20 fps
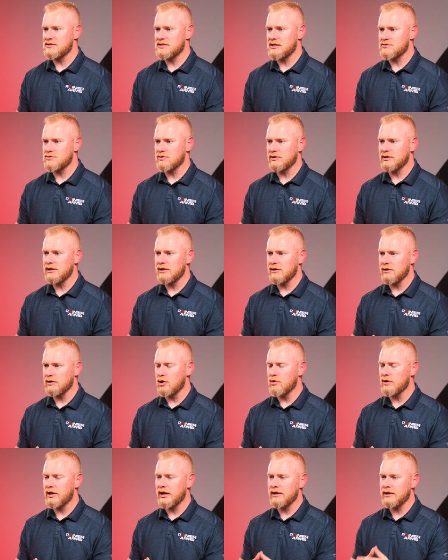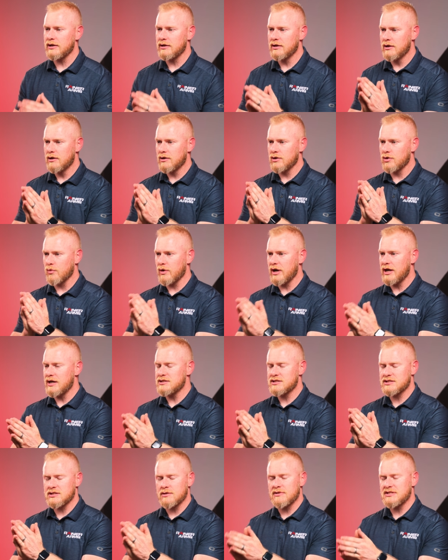centrally located. The
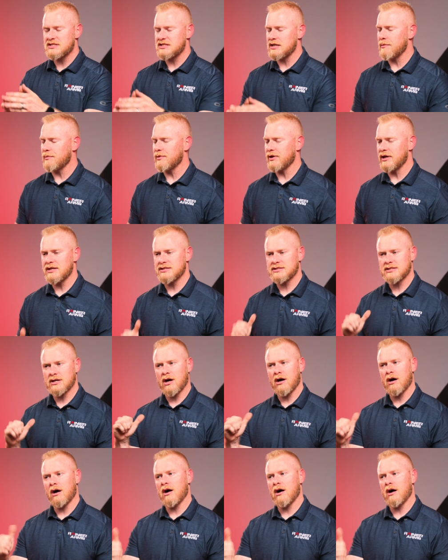range is going to be the same place.